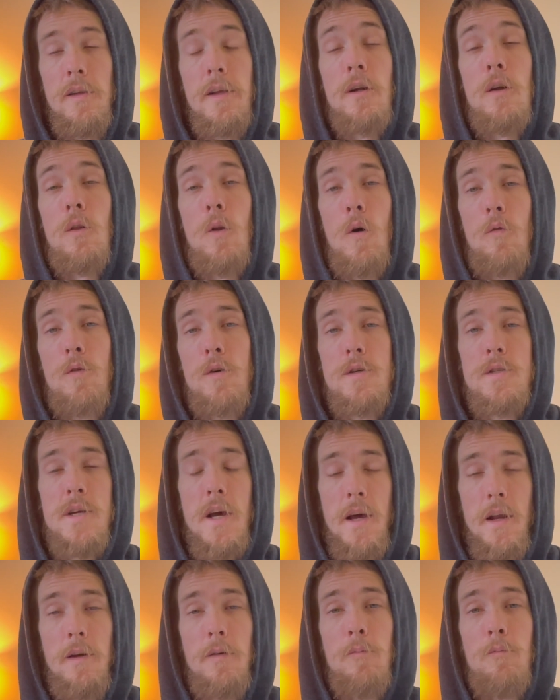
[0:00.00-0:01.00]
little over
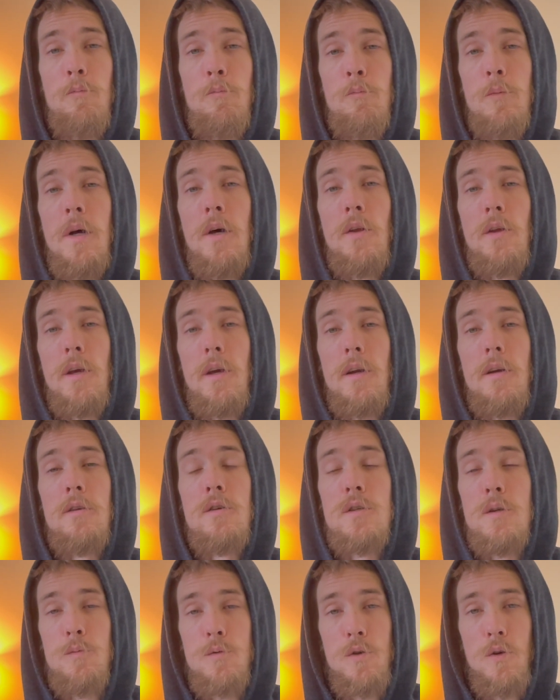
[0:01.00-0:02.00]
10 million
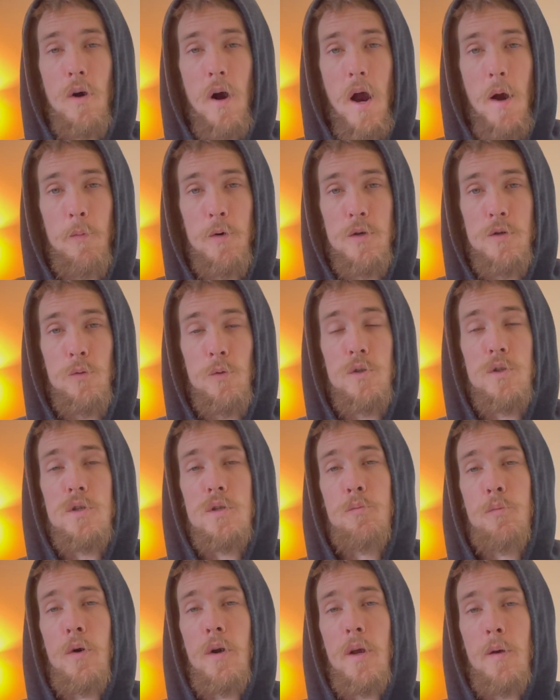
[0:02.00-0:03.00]
subscribers, which
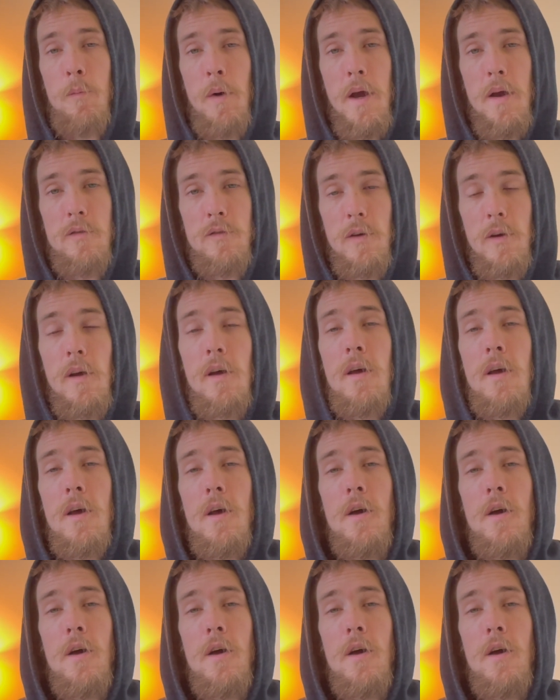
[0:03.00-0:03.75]
is pretty amazing.